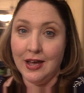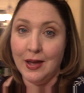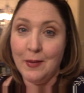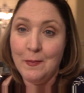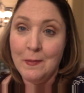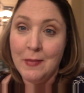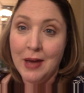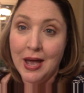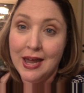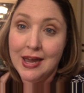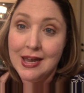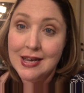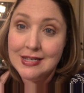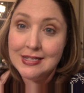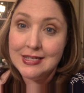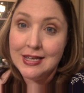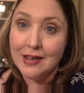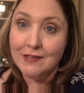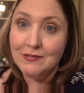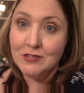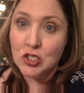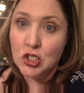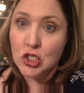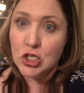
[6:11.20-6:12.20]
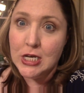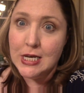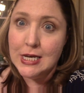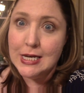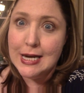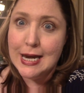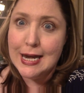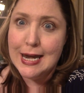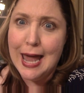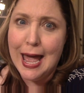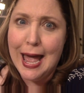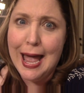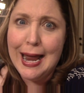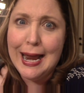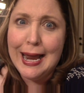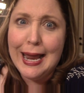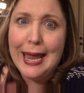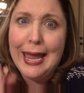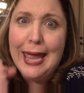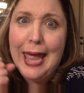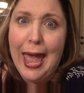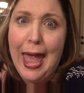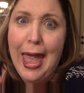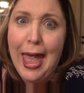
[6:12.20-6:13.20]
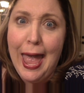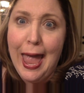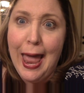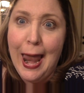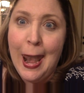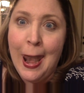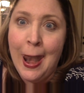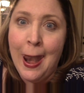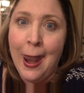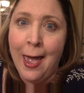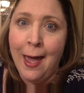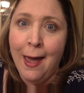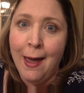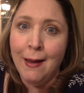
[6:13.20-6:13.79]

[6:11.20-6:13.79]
I might have cheated again.